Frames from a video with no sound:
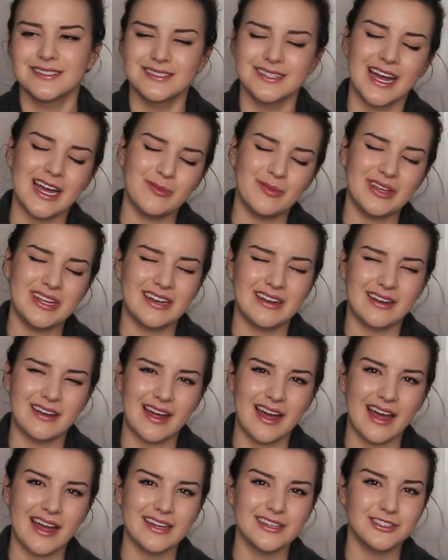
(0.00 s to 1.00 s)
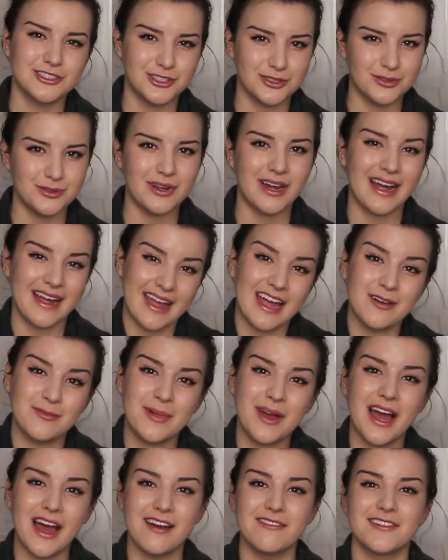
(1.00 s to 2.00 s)
I mean, I
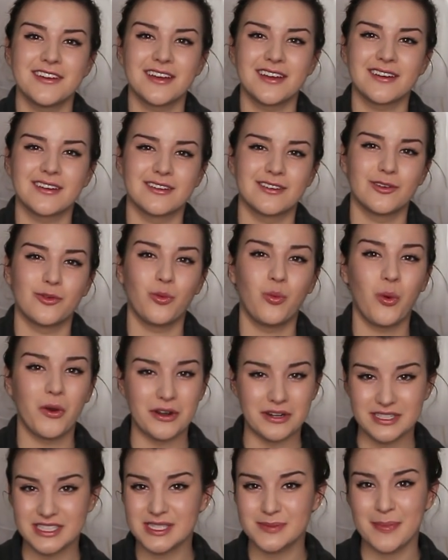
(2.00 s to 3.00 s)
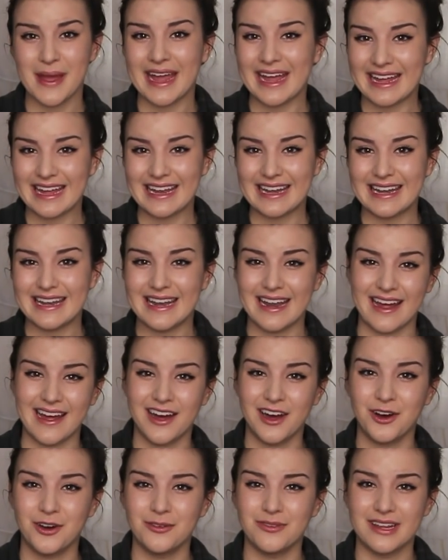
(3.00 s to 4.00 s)
am having worse pain
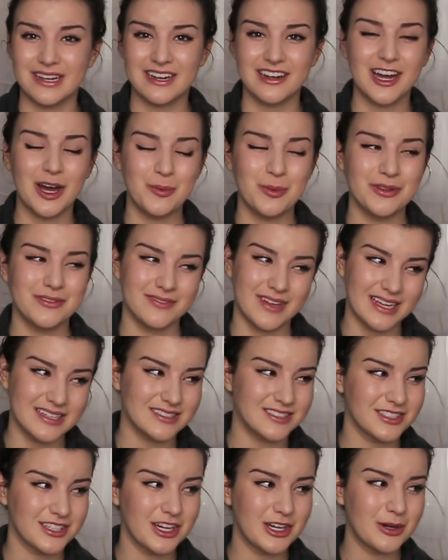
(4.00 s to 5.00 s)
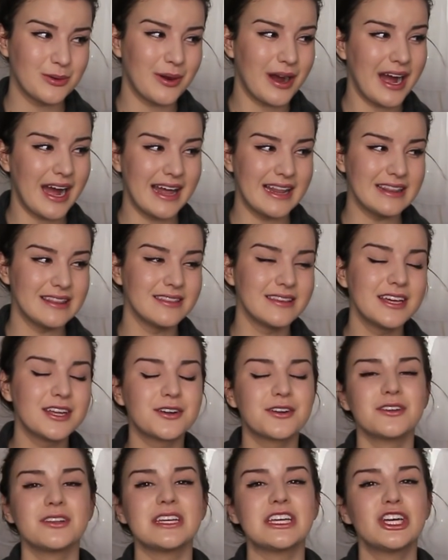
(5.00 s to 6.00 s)
now. Like a couple of nights ago, I
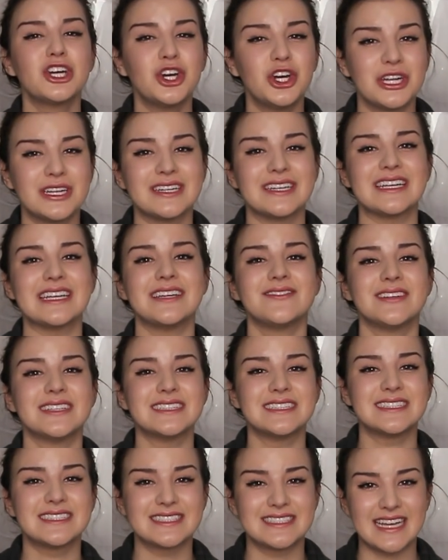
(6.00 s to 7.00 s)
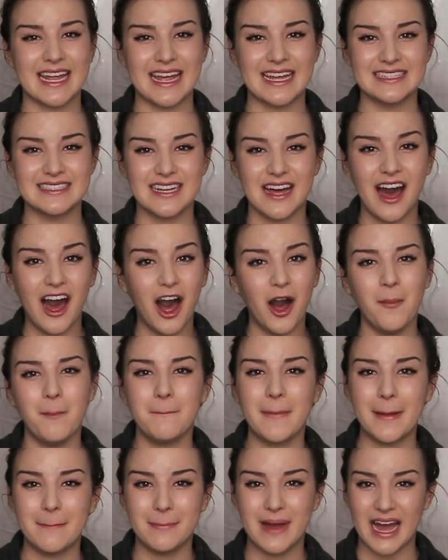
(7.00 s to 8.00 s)
literally couldn't even stand up.
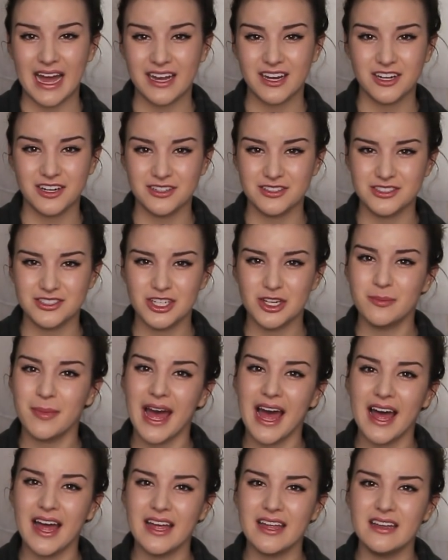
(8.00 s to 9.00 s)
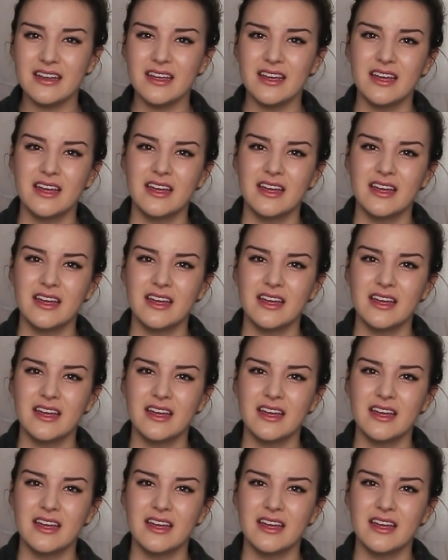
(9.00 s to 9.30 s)
My back hurts so bad.